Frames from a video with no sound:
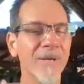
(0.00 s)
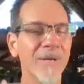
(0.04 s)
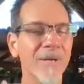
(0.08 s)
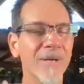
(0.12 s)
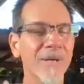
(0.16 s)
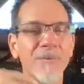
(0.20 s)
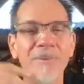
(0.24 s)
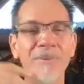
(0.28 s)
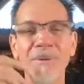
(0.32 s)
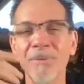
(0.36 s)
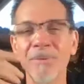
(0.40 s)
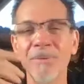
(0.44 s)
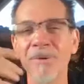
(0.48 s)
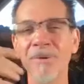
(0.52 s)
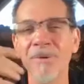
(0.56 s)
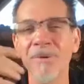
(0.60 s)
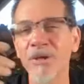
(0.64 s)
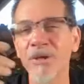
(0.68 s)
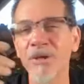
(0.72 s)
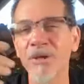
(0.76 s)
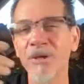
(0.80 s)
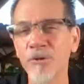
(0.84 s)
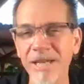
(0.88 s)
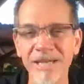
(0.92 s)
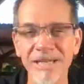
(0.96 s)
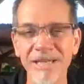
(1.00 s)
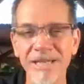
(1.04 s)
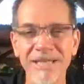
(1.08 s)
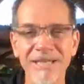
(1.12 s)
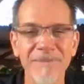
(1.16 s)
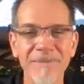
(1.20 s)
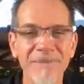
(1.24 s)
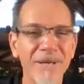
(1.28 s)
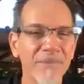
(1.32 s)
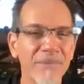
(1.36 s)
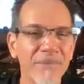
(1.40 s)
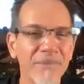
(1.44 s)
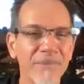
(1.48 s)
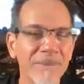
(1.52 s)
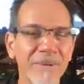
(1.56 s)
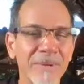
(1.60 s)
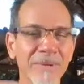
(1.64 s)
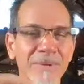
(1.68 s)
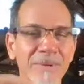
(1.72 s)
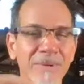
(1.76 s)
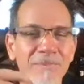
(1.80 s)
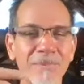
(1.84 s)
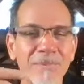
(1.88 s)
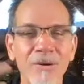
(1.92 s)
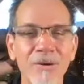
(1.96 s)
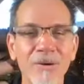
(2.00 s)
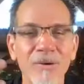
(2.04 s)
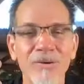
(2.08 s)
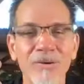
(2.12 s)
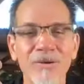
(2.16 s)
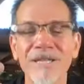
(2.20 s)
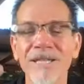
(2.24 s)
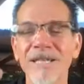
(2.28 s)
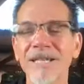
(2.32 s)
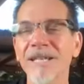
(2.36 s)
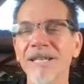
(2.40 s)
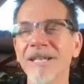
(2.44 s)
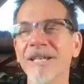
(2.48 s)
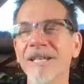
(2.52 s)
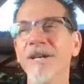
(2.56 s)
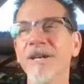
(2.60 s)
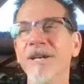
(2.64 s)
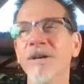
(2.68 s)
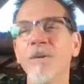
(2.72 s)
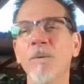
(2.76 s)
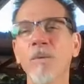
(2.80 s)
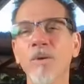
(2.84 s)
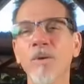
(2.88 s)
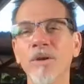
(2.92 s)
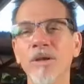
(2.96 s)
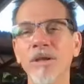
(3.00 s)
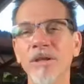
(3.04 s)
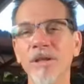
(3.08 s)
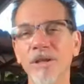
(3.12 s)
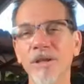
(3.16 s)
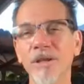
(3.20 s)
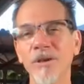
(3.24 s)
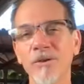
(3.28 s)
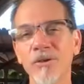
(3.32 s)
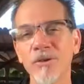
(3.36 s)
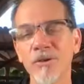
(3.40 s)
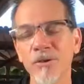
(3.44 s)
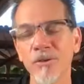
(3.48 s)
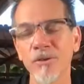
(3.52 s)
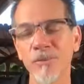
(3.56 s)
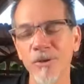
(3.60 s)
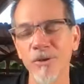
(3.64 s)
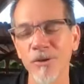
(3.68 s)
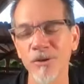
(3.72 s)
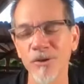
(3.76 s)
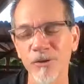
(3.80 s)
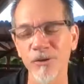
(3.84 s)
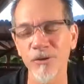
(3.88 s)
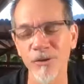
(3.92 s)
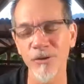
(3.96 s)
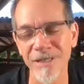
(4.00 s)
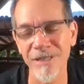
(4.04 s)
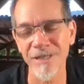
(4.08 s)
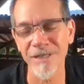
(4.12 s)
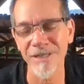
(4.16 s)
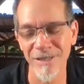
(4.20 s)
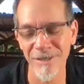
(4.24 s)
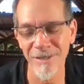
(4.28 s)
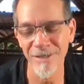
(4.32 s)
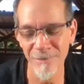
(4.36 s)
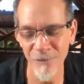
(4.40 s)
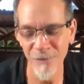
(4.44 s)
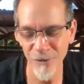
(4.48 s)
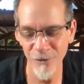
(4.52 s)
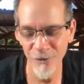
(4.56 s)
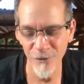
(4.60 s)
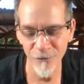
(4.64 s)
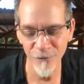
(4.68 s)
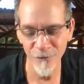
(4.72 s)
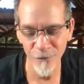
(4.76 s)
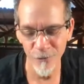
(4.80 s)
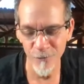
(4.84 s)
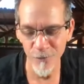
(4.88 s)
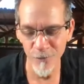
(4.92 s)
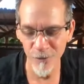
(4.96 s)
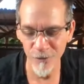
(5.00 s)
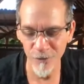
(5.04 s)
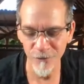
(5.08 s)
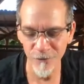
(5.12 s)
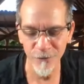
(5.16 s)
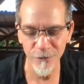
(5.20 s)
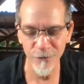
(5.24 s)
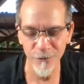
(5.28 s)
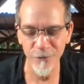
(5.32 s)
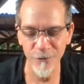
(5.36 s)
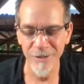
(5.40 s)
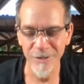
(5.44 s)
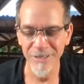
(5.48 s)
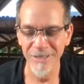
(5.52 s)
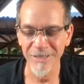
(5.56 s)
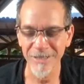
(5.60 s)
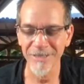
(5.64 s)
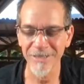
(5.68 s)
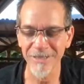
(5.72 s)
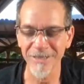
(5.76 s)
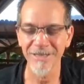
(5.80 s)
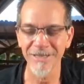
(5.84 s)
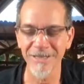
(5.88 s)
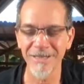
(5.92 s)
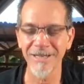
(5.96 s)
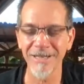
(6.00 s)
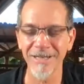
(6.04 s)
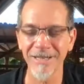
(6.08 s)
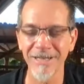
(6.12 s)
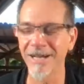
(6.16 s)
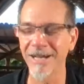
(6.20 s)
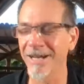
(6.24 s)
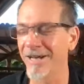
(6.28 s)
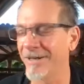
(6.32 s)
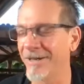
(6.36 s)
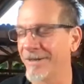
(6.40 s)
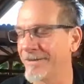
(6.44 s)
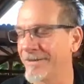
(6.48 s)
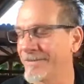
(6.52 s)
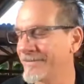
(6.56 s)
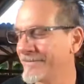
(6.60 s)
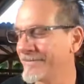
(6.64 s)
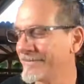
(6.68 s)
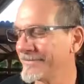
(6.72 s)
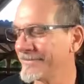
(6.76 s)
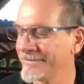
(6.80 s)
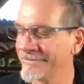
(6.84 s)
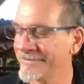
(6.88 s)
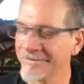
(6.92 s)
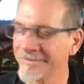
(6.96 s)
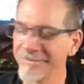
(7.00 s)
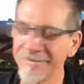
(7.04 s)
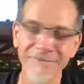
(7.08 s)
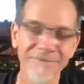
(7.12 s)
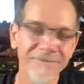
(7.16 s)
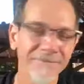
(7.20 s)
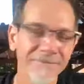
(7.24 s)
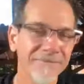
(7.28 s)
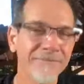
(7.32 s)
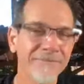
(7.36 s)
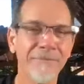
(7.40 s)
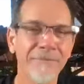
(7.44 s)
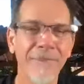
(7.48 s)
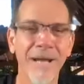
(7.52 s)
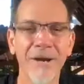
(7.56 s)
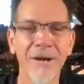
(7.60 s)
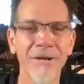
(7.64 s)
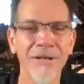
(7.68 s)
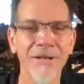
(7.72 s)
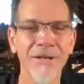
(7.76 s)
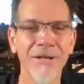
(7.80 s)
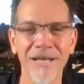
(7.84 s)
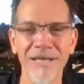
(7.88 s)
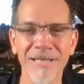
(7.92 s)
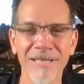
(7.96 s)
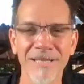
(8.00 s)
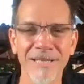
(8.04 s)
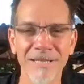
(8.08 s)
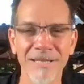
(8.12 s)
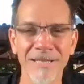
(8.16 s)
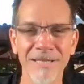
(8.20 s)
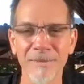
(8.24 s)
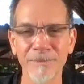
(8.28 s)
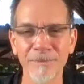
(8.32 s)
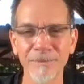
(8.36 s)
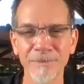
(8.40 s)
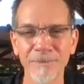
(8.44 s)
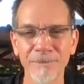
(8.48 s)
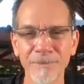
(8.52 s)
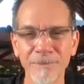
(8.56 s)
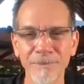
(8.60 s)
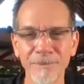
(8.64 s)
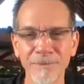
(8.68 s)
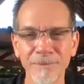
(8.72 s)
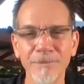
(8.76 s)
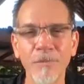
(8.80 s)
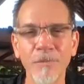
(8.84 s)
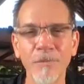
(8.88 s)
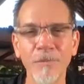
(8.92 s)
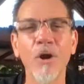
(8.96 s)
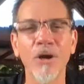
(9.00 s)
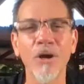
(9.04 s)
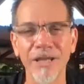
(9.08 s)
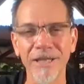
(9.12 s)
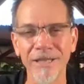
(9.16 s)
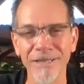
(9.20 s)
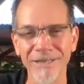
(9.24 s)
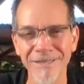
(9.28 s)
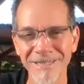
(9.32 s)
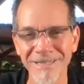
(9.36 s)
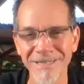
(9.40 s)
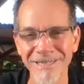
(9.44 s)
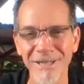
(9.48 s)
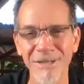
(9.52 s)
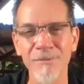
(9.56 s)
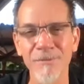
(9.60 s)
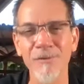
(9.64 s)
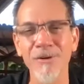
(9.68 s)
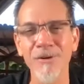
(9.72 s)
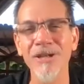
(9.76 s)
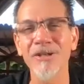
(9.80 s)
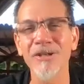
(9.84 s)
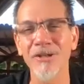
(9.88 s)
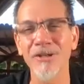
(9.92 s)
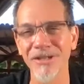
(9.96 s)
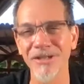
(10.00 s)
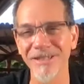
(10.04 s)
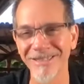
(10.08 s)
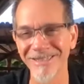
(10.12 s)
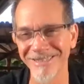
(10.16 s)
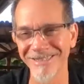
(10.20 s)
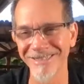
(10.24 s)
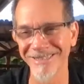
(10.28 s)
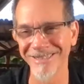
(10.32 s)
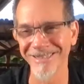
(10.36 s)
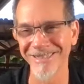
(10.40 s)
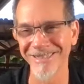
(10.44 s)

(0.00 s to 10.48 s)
may it be with trees, may it be with birds. We're here to rejoice a beautiful, beautiful uh, paradise party celebration.